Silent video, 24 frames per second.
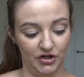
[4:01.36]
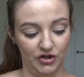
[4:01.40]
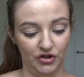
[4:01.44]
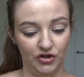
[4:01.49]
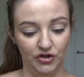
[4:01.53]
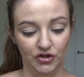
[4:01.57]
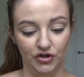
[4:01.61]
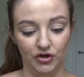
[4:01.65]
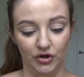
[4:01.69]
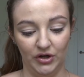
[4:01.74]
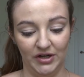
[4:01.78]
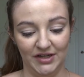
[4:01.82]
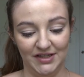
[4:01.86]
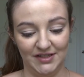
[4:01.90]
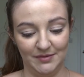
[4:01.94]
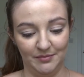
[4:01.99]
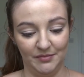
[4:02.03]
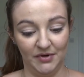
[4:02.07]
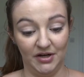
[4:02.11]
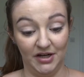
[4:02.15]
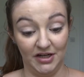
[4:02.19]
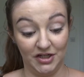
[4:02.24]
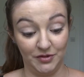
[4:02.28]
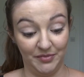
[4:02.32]
not as
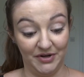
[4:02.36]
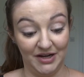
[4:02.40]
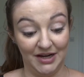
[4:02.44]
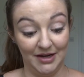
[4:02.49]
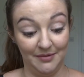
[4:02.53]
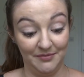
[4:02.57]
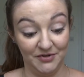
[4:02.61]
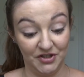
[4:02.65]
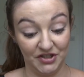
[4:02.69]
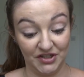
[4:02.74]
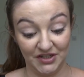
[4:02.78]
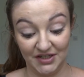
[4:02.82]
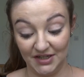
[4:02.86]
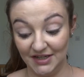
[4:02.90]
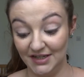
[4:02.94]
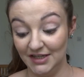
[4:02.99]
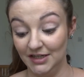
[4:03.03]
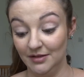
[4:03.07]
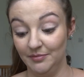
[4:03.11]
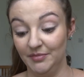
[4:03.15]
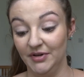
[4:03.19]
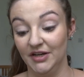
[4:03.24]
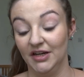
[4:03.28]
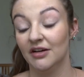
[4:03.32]
much, but I'm just
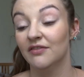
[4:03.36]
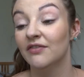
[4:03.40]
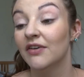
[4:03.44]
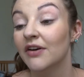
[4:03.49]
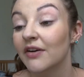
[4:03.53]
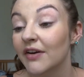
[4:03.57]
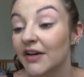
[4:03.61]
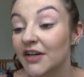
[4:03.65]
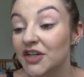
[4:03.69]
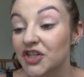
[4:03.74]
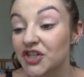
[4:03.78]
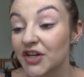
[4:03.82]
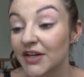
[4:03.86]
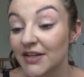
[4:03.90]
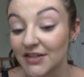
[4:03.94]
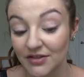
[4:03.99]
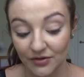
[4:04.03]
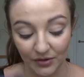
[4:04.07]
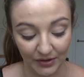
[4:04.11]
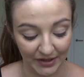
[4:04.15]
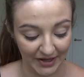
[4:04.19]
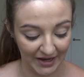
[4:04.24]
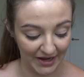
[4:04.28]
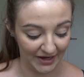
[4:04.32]
keeping a very
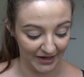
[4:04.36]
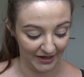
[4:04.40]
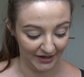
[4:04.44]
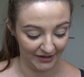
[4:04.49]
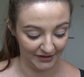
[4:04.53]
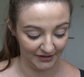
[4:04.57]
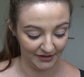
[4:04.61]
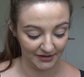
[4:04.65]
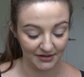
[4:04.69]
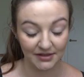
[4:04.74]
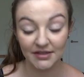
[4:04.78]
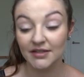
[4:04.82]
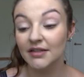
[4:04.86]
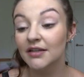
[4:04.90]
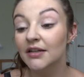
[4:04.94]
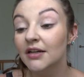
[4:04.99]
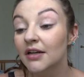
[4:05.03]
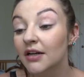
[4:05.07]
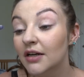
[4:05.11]
gentle hand.